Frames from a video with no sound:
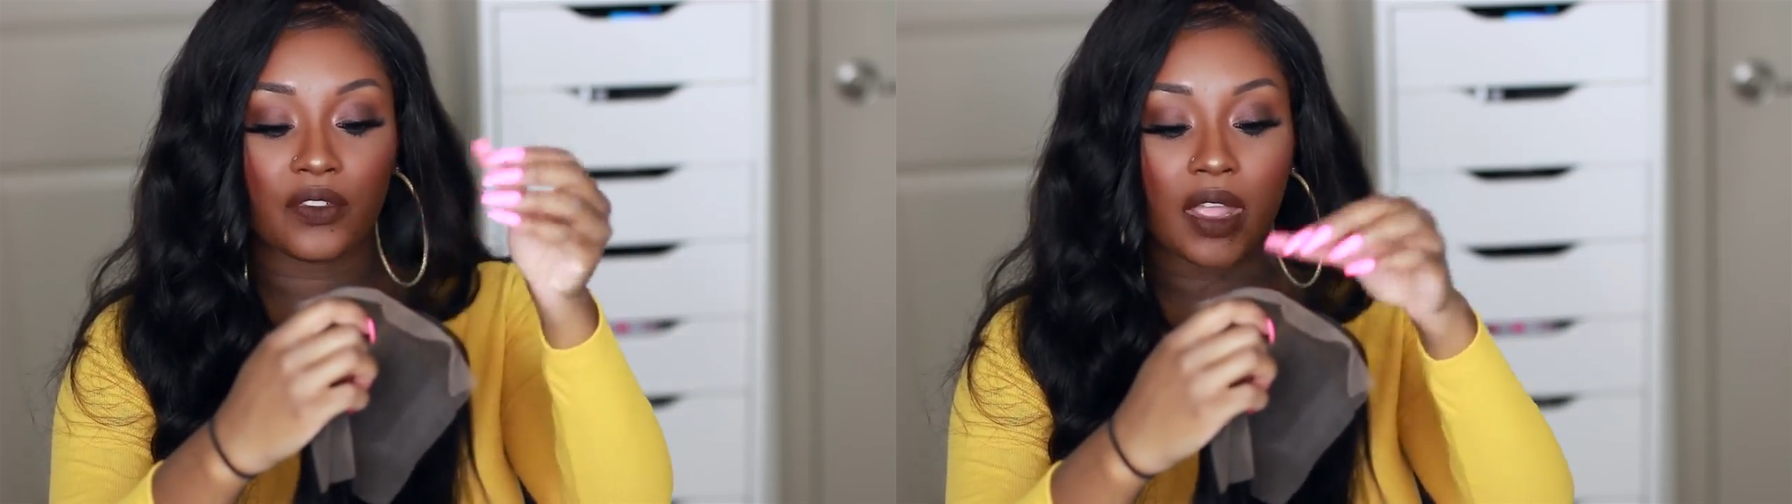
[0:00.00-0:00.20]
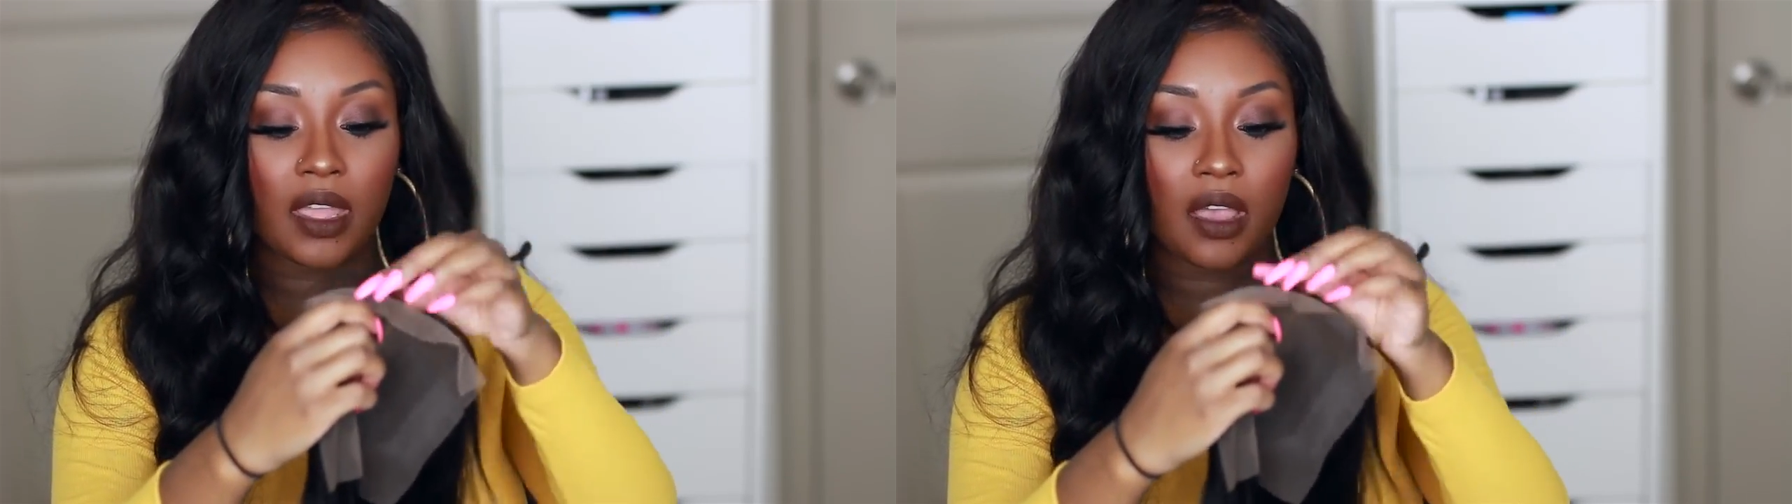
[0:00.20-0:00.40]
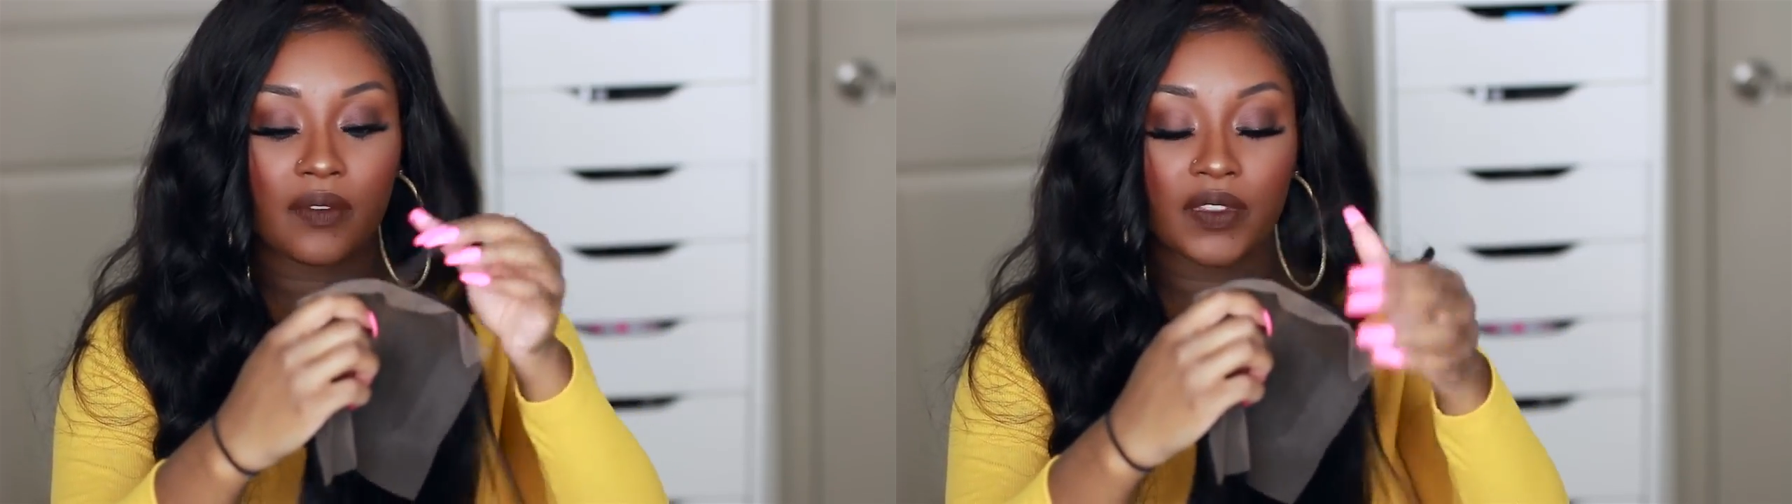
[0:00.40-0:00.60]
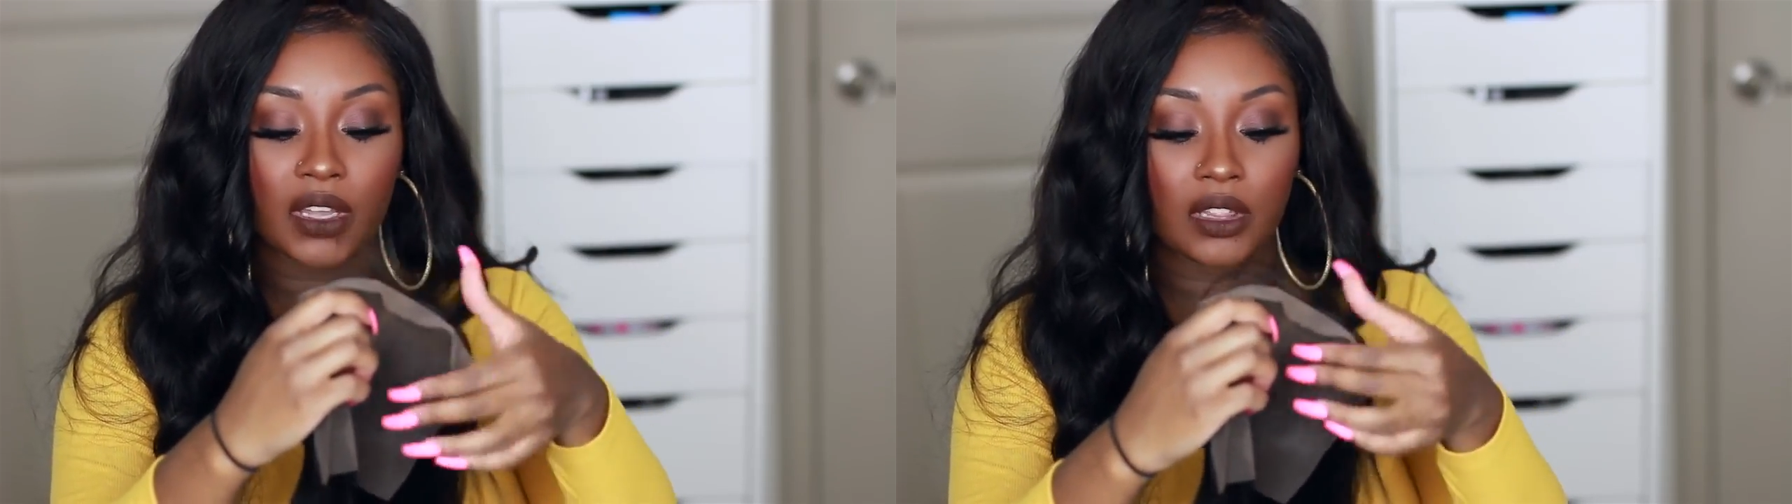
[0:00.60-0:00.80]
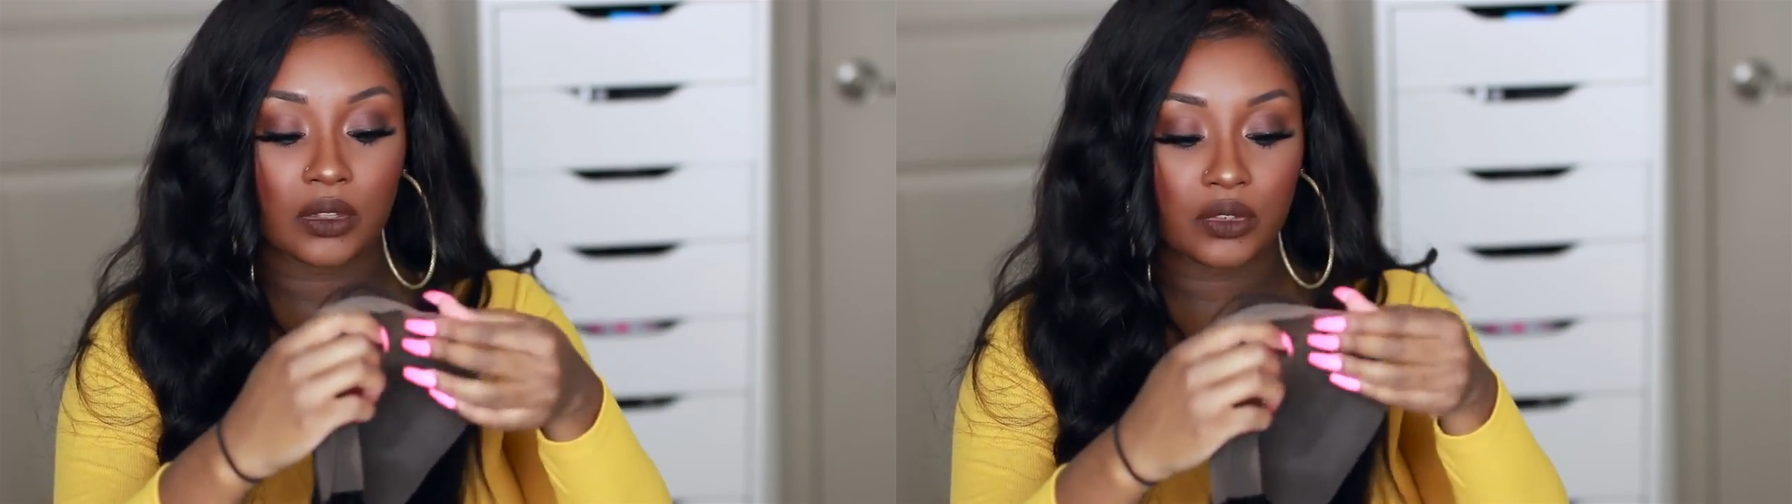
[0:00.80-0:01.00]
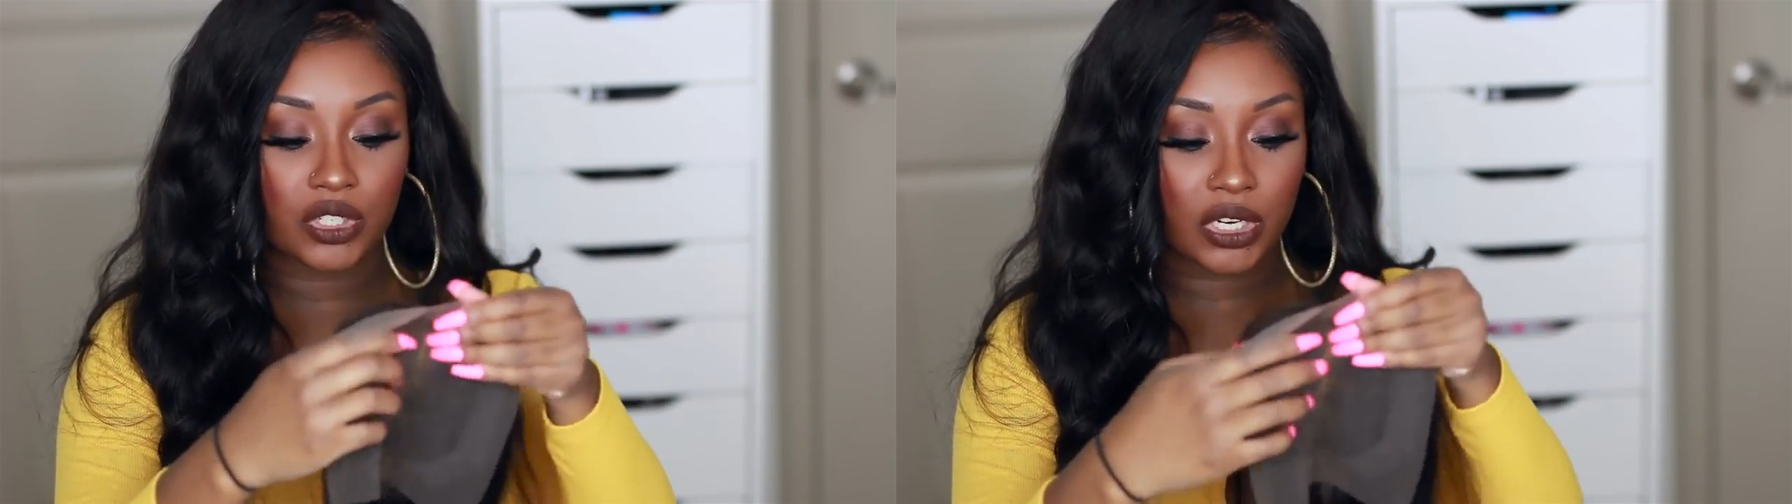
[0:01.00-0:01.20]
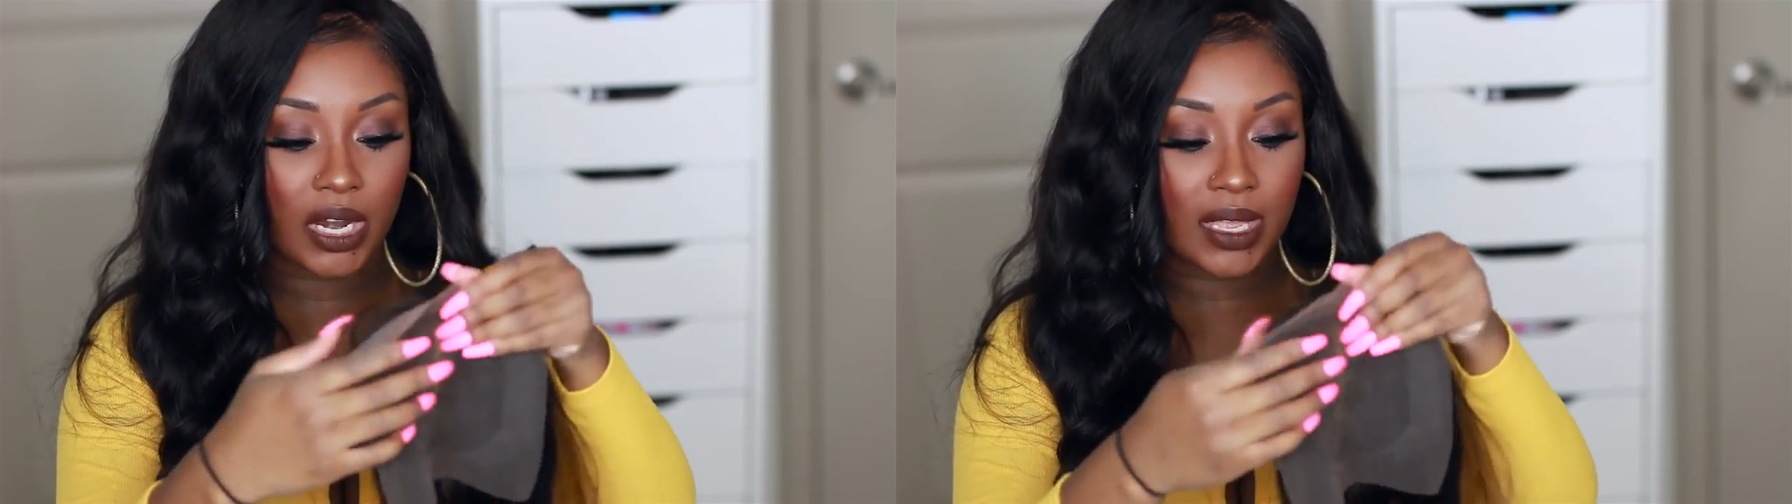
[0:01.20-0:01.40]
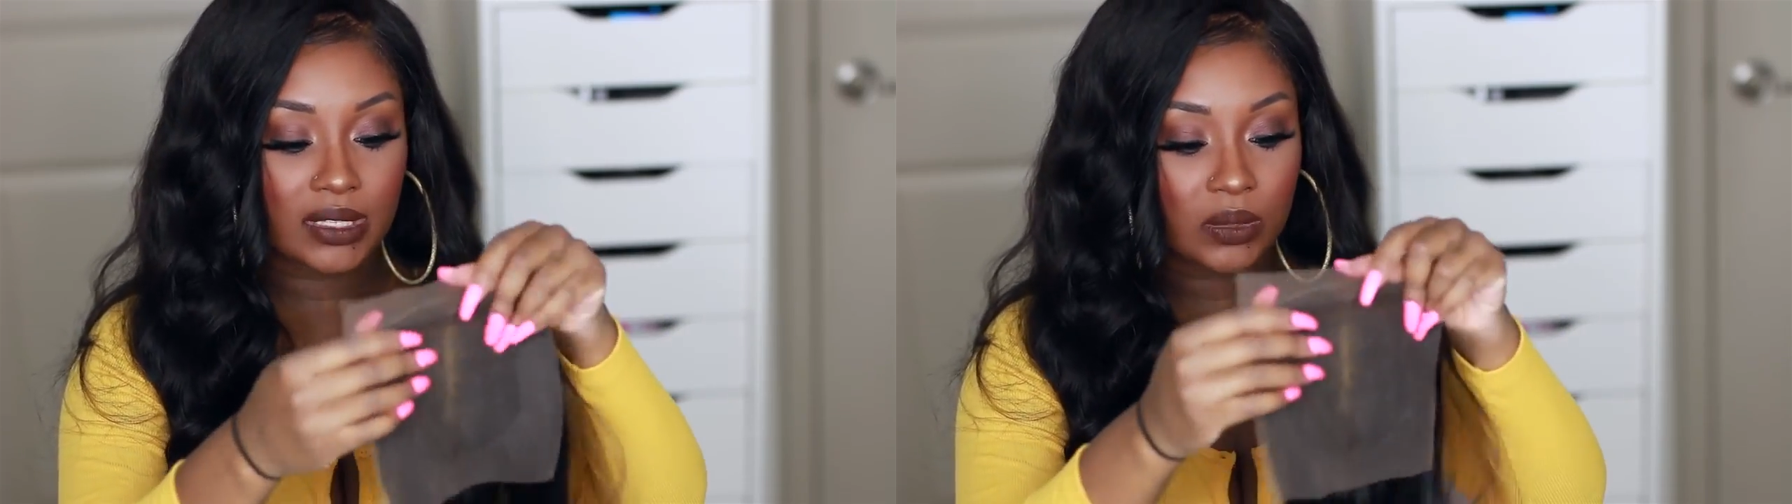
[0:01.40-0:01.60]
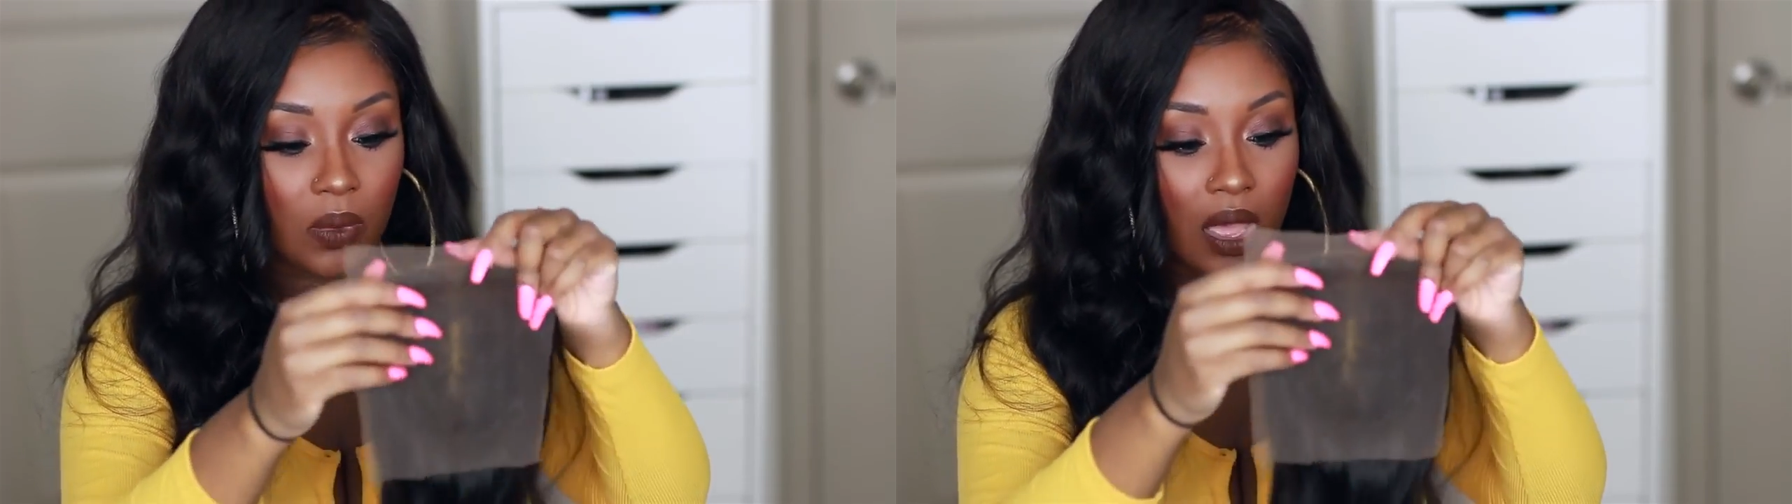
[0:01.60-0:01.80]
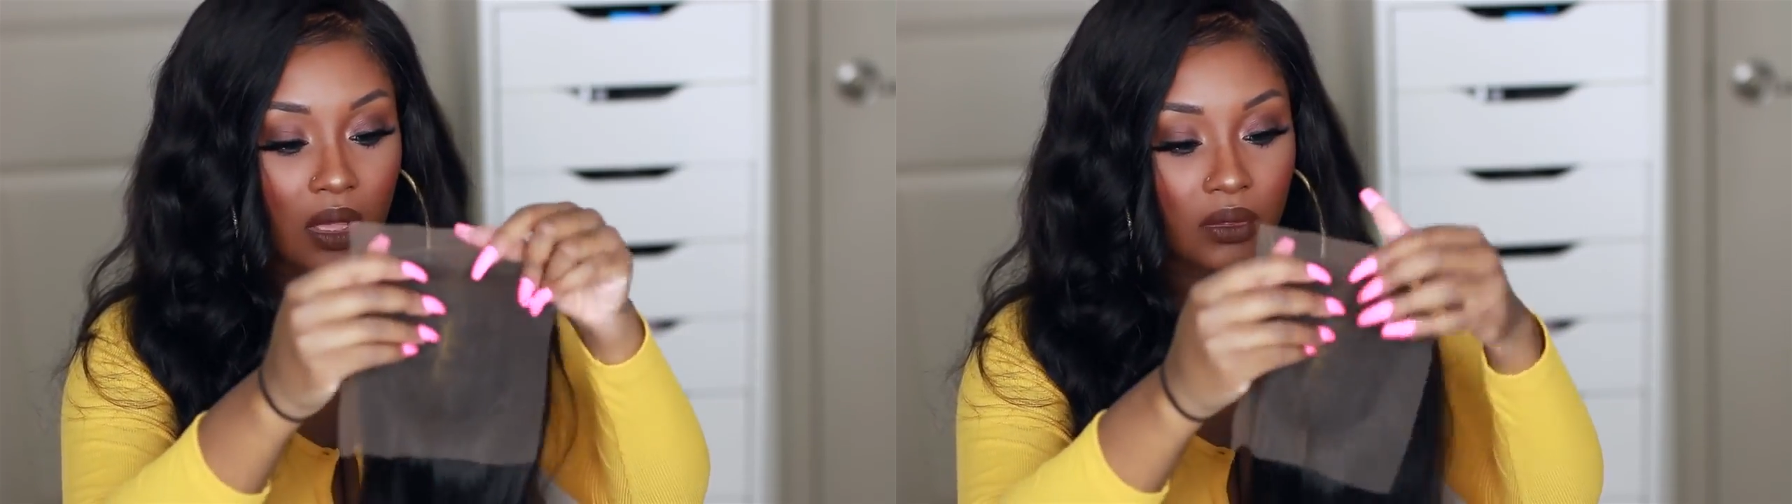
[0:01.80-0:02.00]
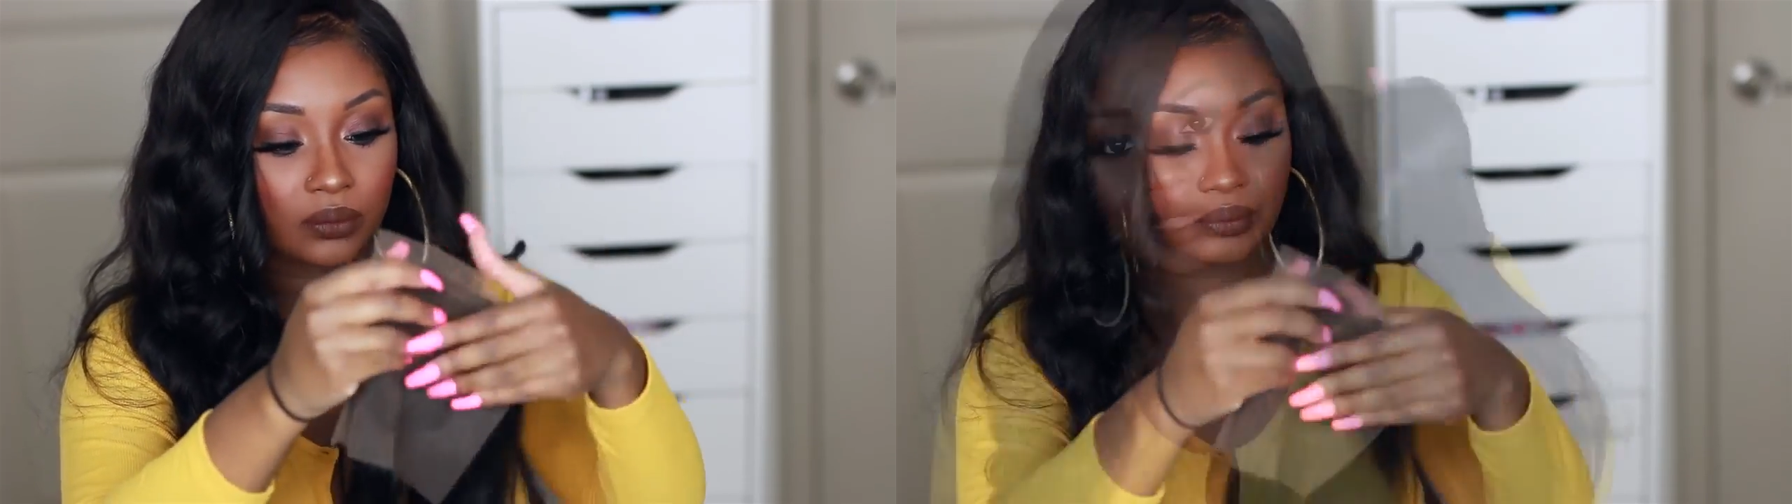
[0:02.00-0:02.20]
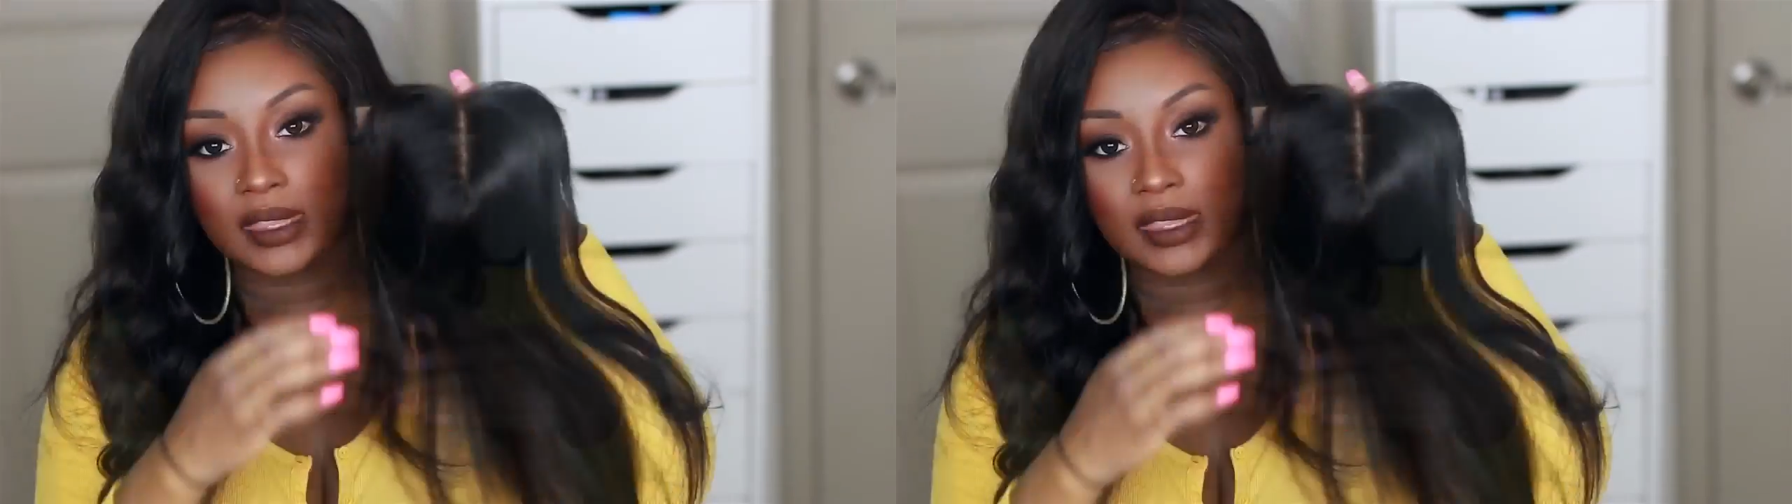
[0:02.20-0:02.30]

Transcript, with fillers: front of the closure as well.